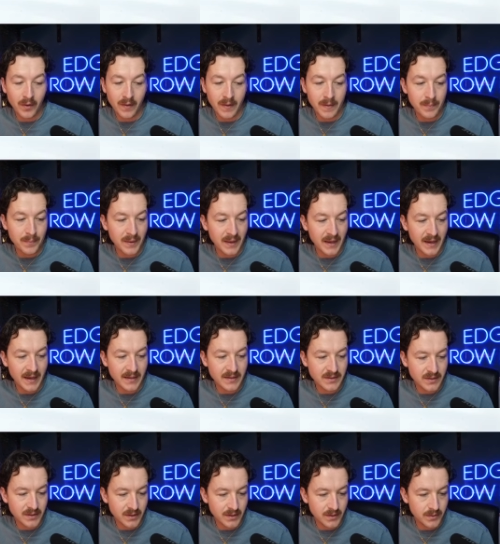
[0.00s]
Olympiad,
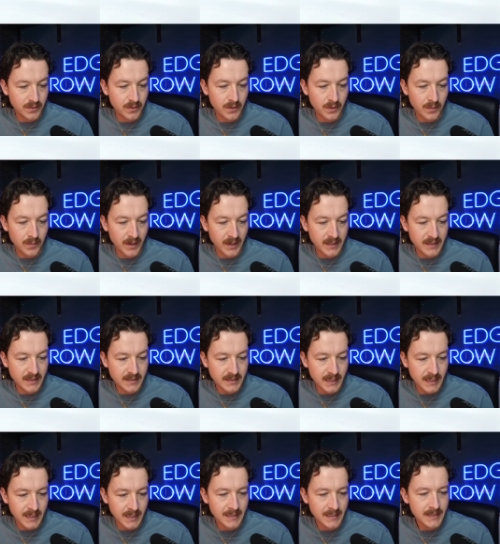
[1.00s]
so who am I to
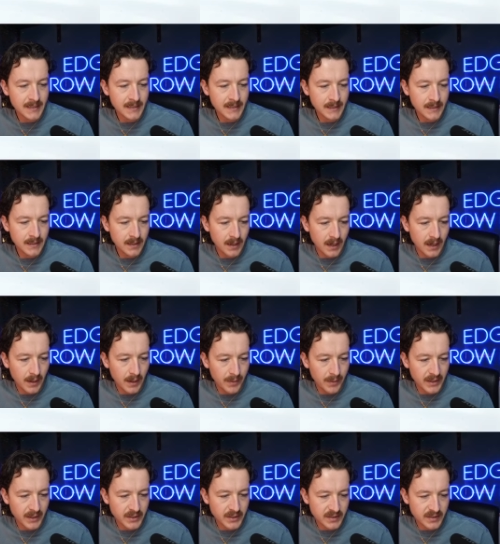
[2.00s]
say? But
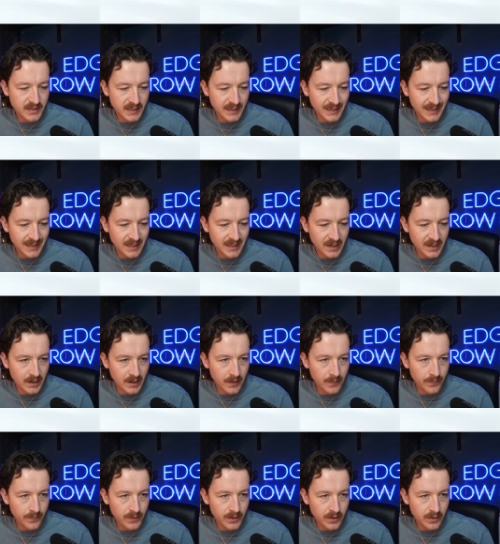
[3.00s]
I just think here,
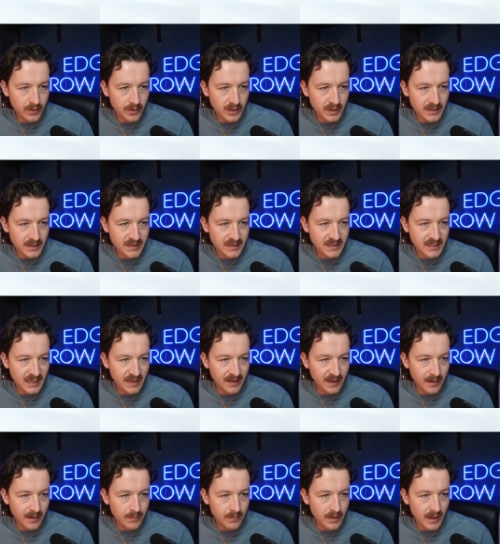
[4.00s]
you can see
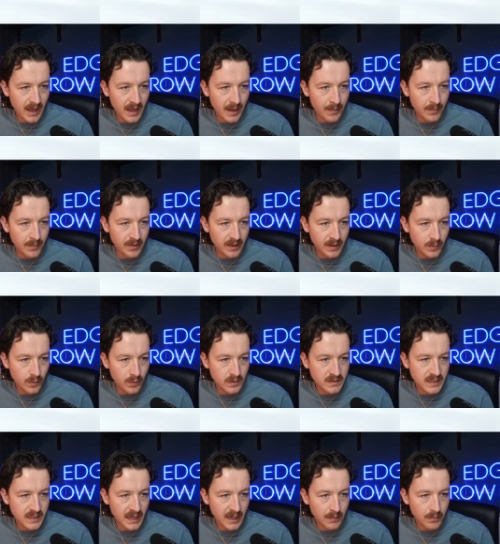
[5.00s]
that Emily will
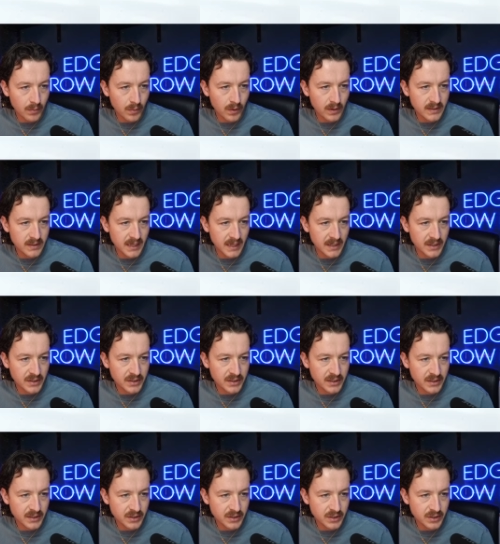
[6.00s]
take more tension
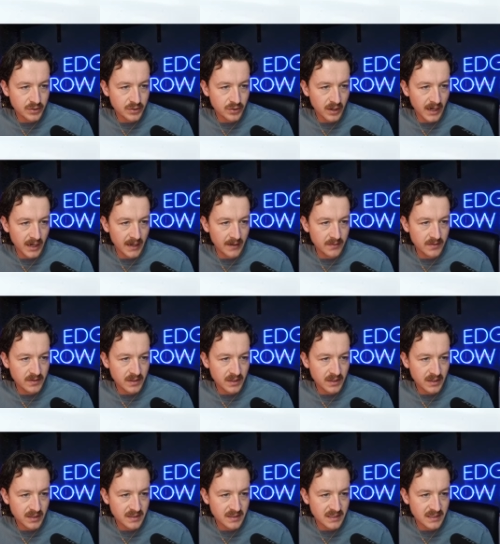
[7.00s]
as she drives, and you
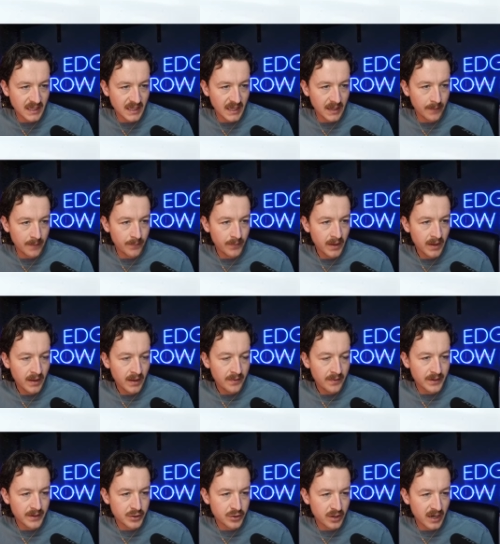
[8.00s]
can see
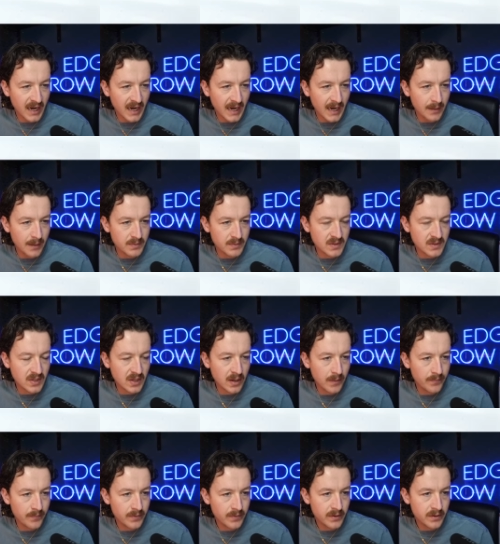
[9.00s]
the traps.
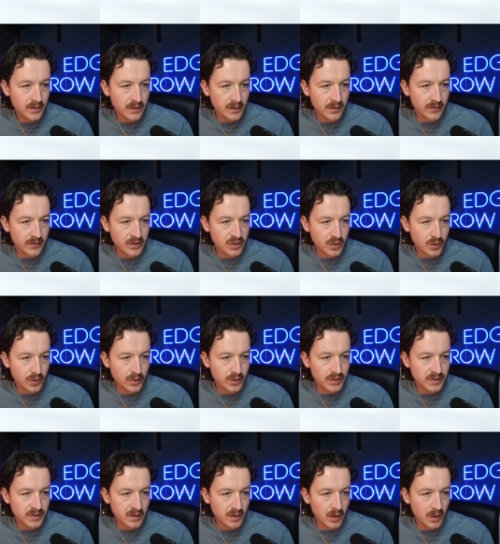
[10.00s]
The
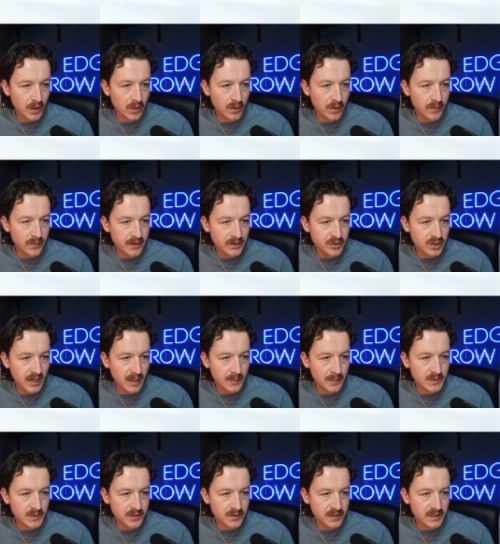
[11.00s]
shoulders are low and the
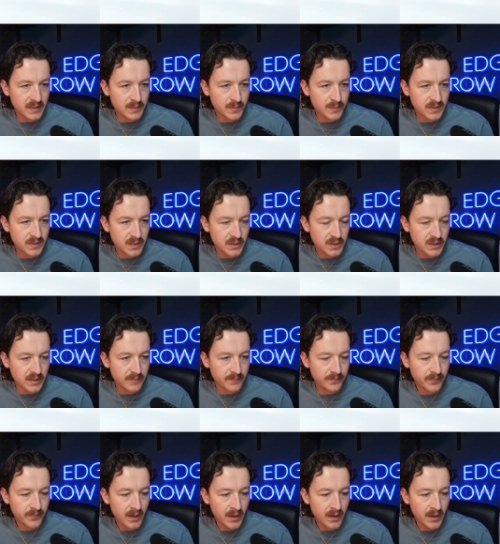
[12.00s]
traps are in this position.